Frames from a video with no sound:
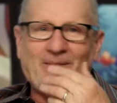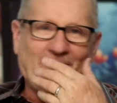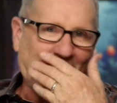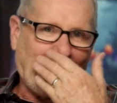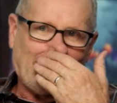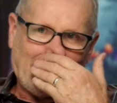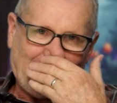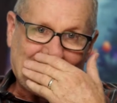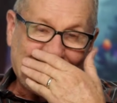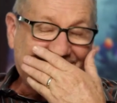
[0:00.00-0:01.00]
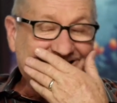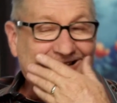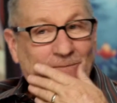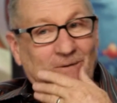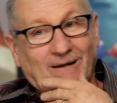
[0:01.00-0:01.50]
that it's
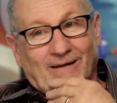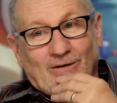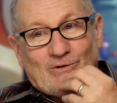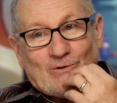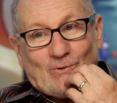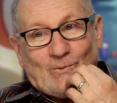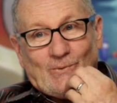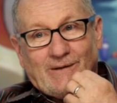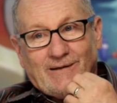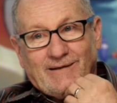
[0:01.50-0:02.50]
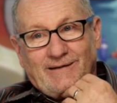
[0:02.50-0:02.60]
easy, really, to